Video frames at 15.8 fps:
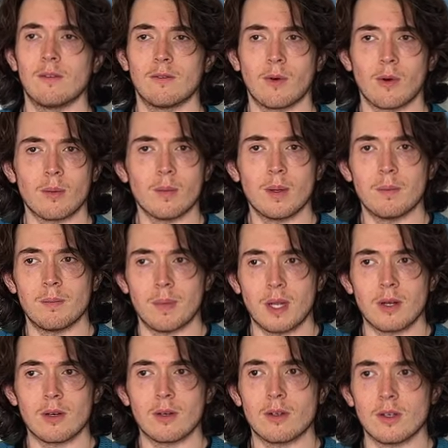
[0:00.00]
form a
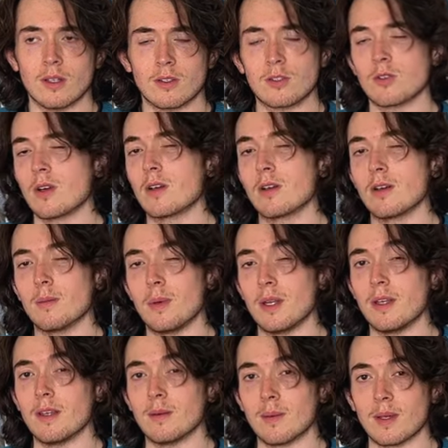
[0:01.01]
better and stronger
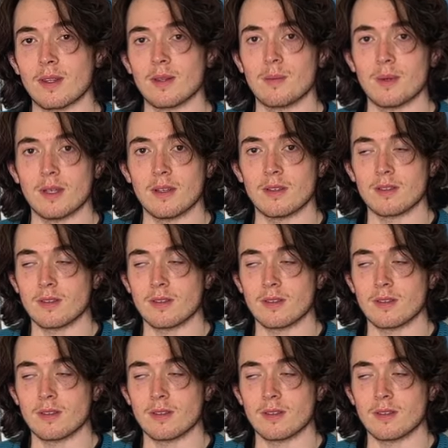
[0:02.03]
opinion about the piece.